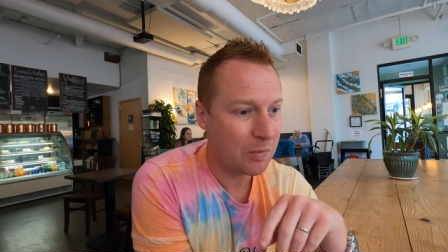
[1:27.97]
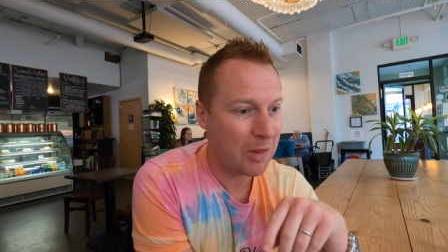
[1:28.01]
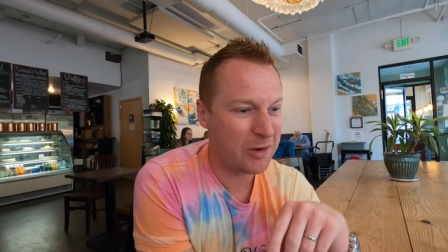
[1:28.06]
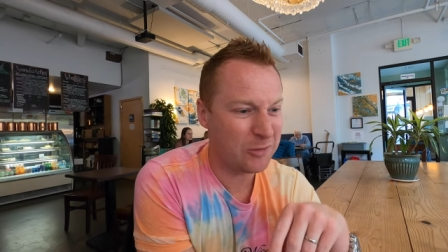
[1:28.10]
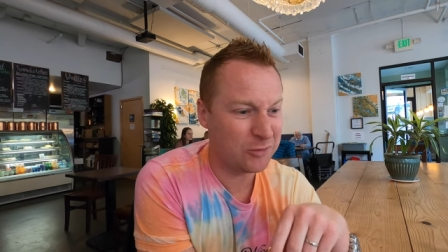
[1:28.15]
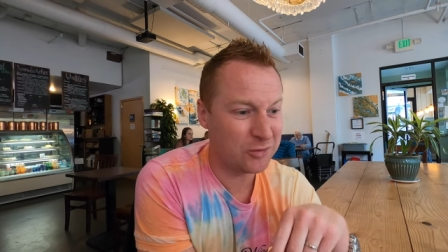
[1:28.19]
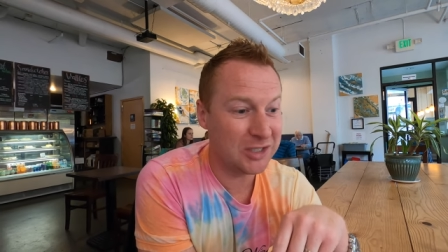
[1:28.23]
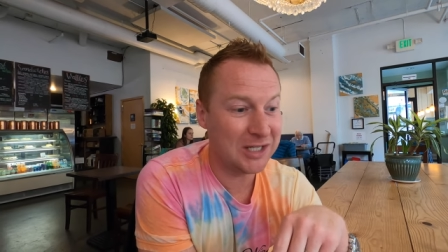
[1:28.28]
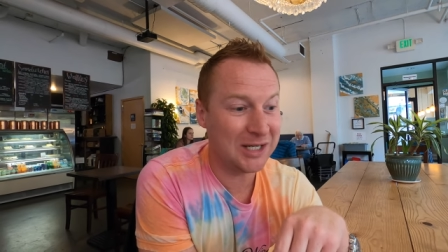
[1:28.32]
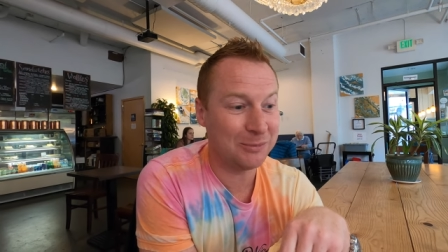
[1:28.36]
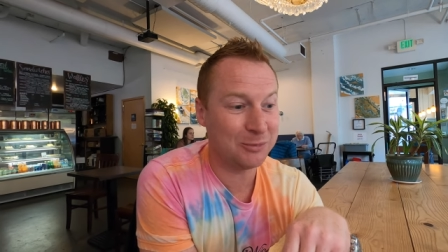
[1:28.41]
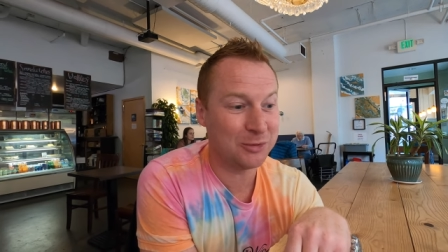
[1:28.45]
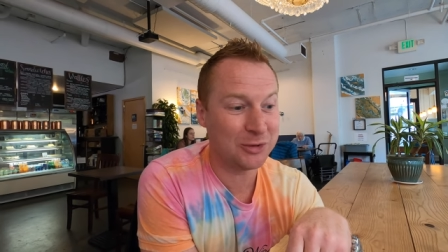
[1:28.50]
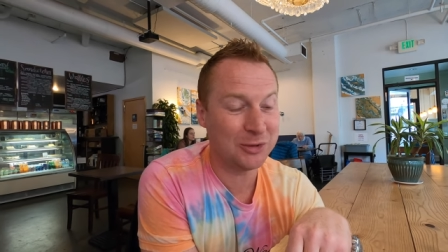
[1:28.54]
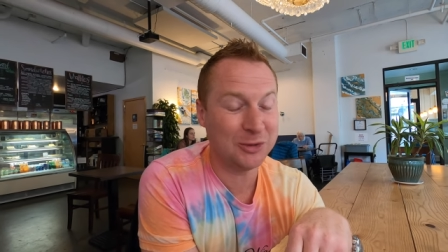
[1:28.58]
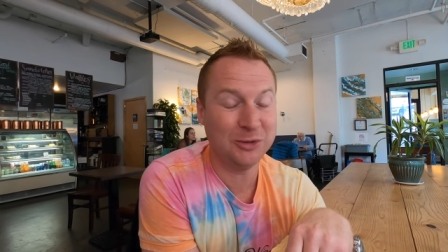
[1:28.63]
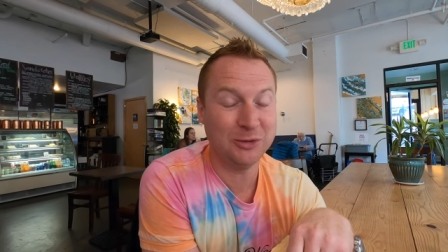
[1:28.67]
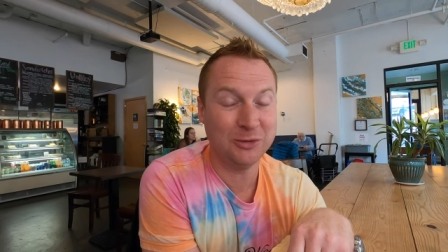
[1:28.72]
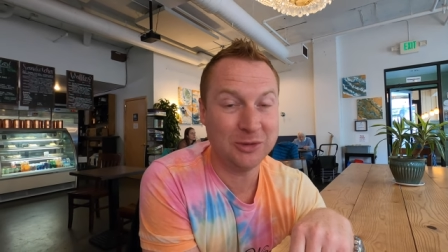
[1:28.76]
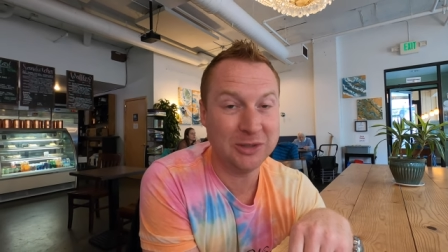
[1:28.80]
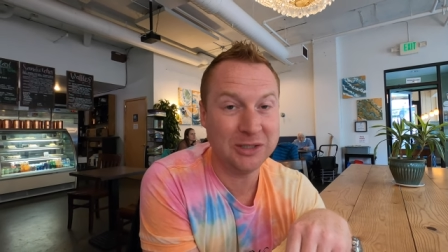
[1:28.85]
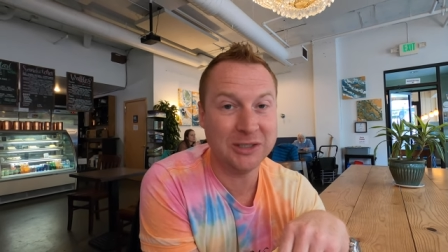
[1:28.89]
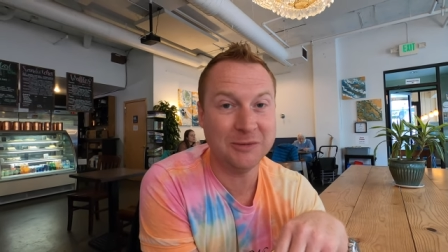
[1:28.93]
That's
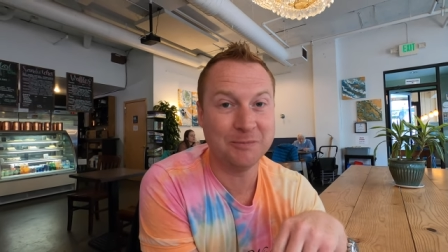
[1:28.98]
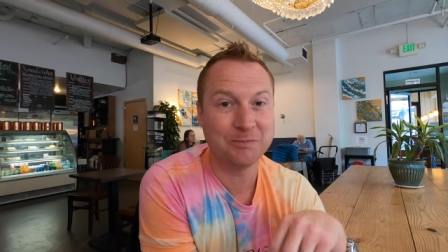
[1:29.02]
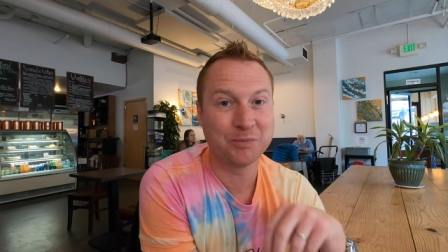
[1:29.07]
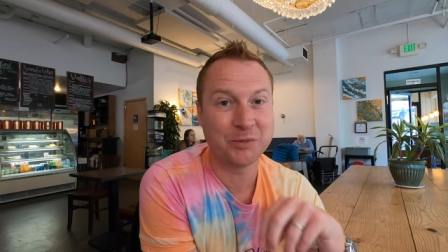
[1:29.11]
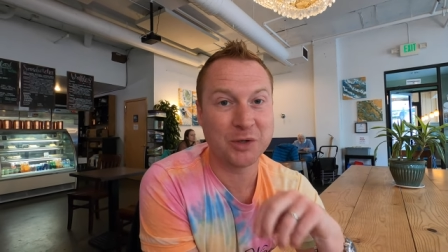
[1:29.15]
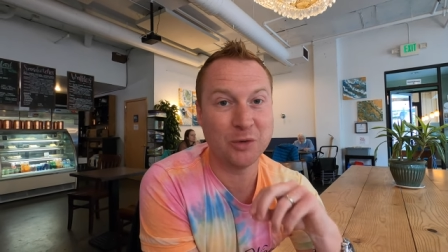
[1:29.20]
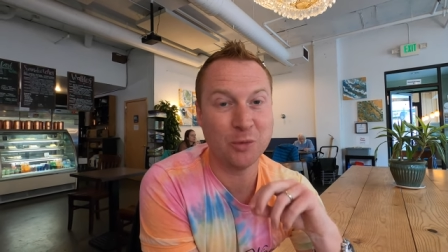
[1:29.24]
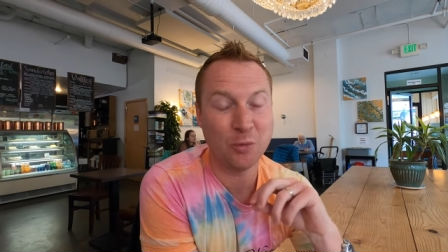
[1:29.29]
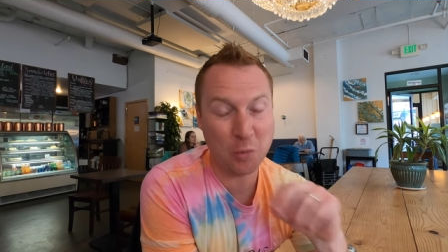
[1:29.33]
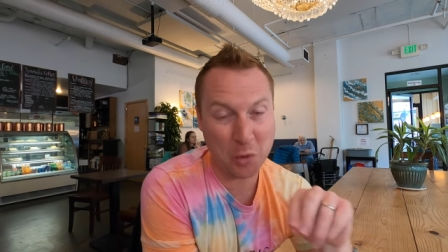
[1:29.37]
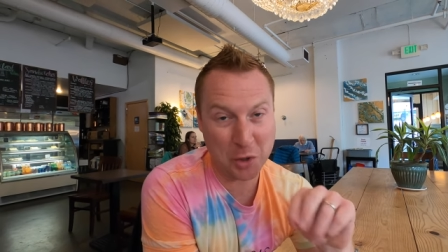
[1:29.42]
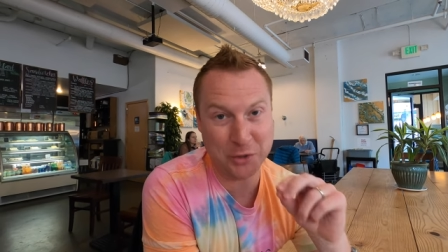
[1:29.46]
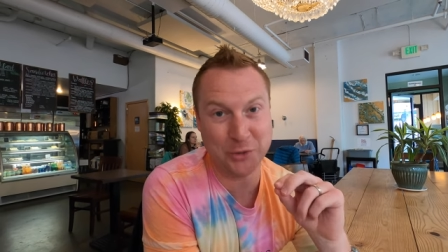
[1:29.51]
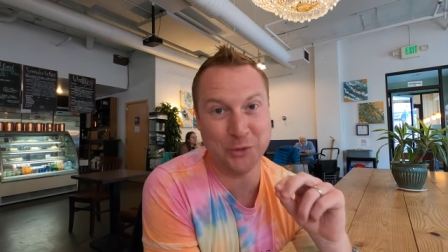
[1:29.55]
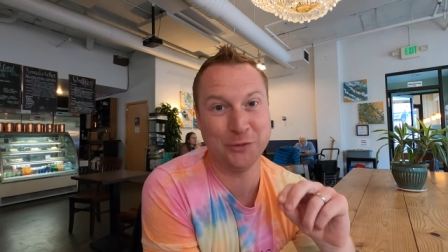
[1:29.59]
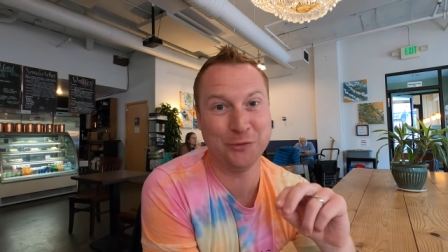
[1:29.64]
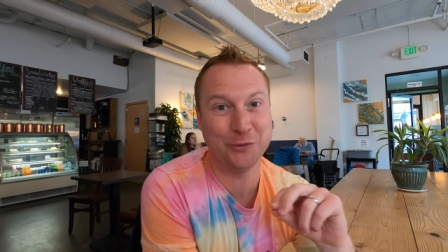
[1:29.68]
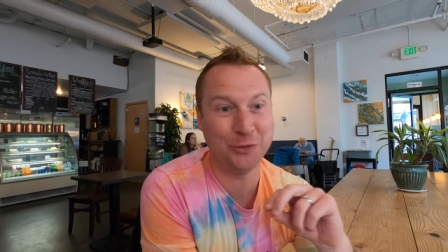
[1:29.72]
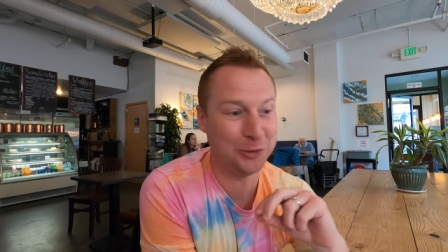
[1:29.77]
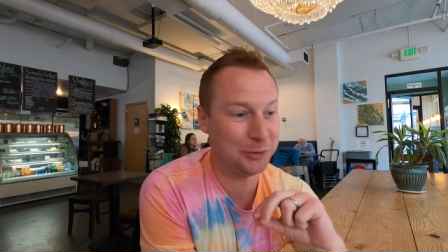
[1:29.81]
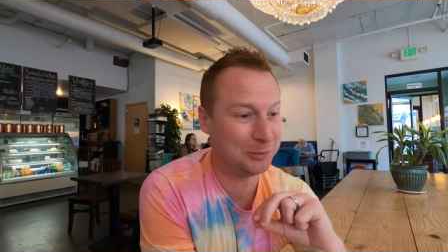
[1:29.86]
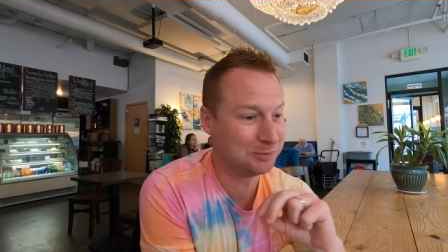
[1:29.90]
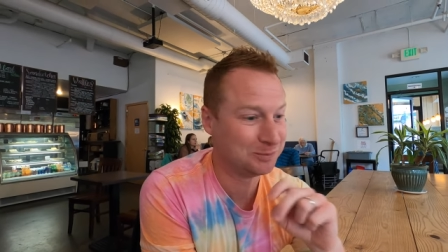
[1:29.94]
absolutely
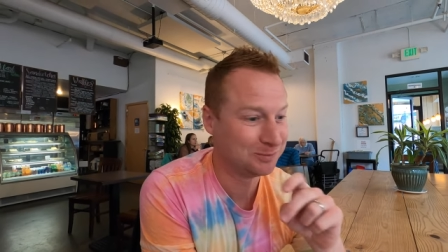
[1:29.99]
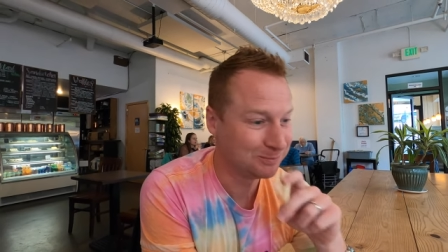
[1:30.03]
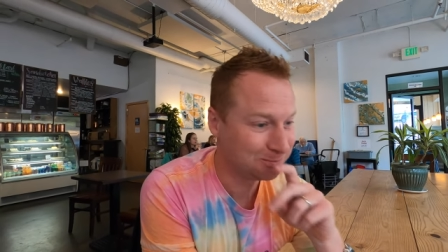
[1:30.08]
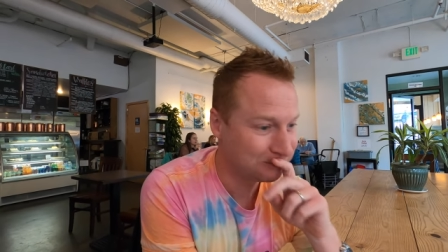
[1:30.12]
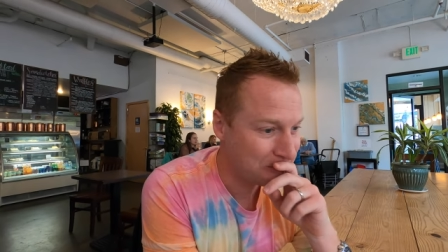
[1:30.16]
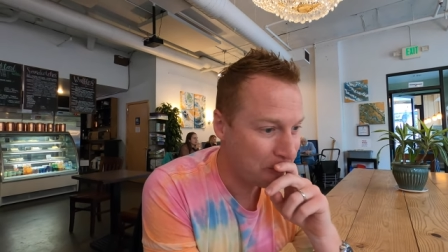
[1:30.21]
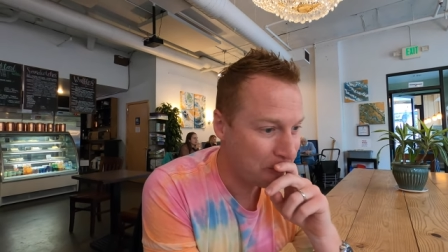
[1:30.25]
wonderful.